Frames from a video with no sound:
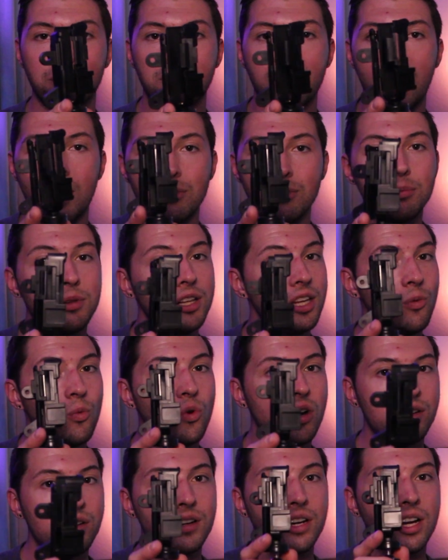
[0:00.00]
probably
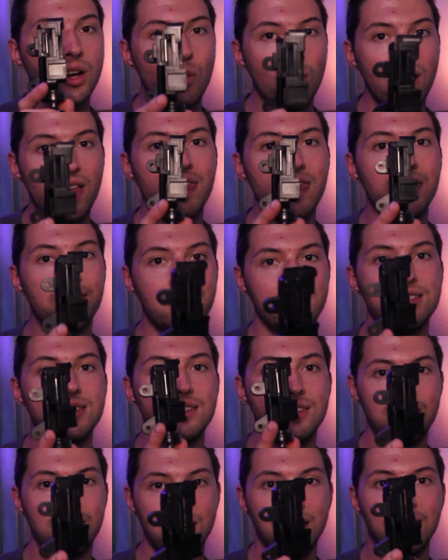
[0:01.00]
wondering what this
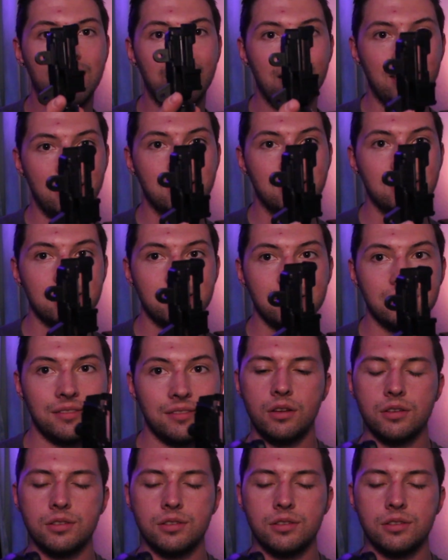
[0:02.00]
thing is.